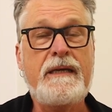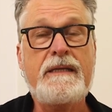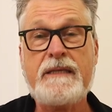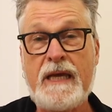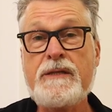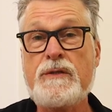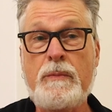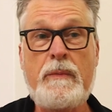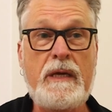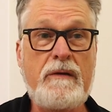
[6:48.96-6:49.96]
it is thanks
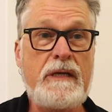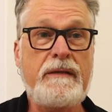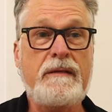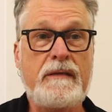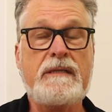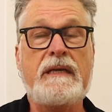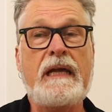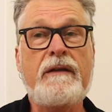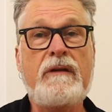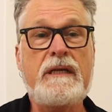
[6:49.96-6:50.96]
to Mary that this
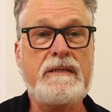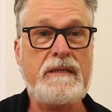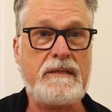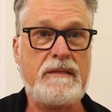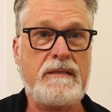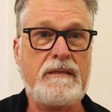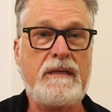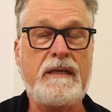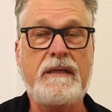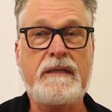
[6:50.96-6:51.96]
gallery
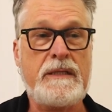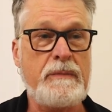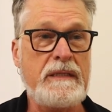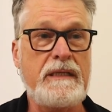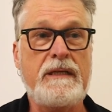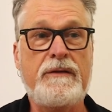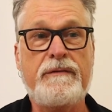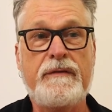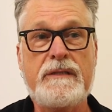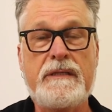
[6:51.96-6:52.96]
exists at Nelson Mandela
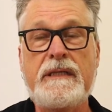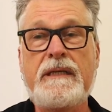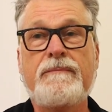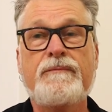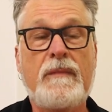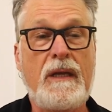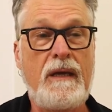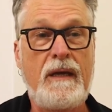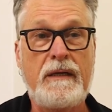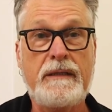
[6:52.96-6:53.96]
University,
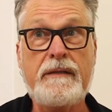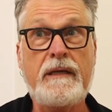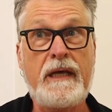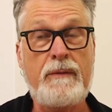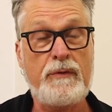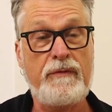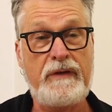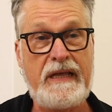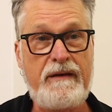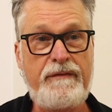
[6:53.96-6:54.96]
another labor
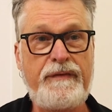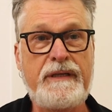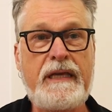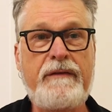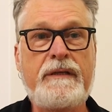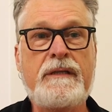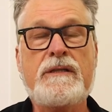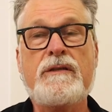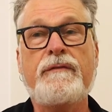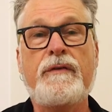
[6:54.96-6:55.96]
of love and
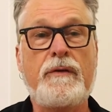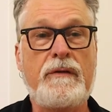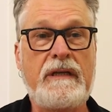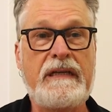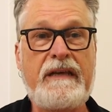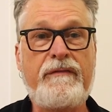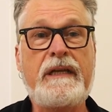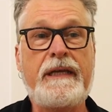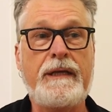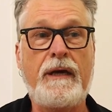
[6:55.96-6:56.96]
evidence of her never
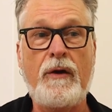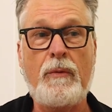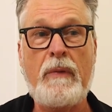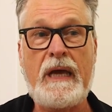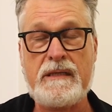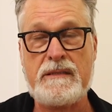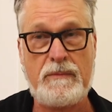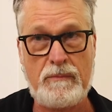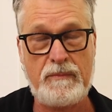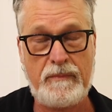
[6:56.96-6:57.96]
let go
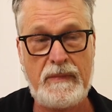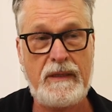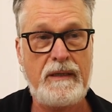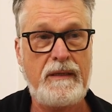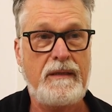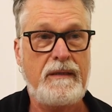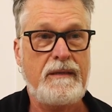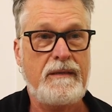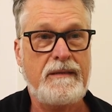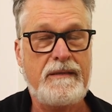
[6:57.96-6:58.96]
maxim.
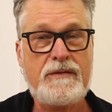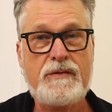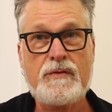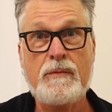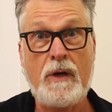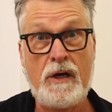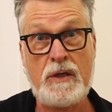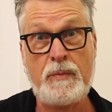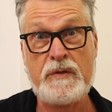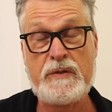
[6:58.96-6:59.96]
This
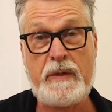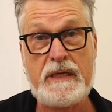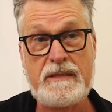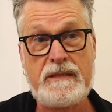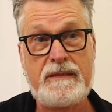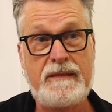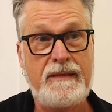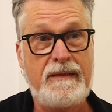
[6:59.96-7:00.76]
remarkable space,